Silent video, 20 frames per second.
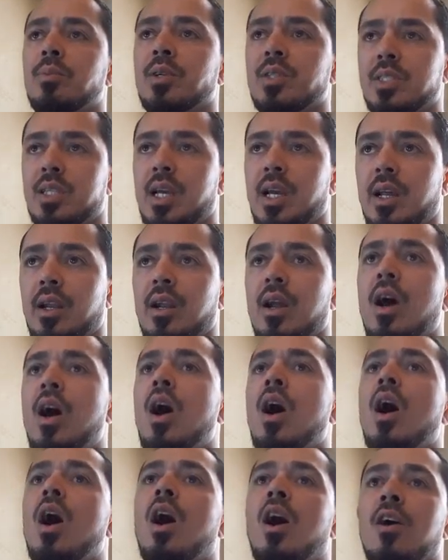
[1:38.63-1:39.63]
percent
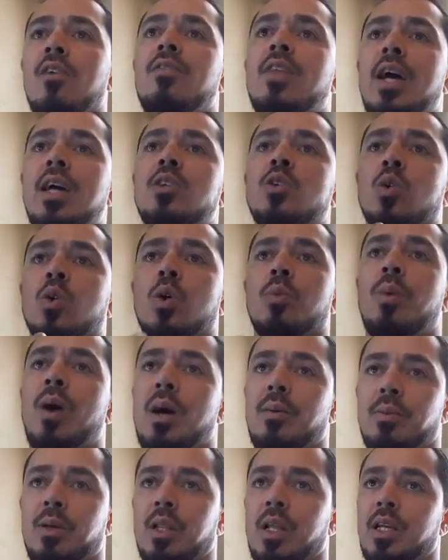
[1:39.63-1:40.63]
of that total
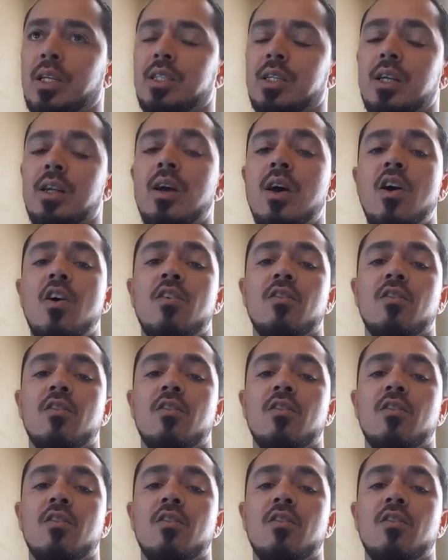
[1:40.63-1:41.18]
population.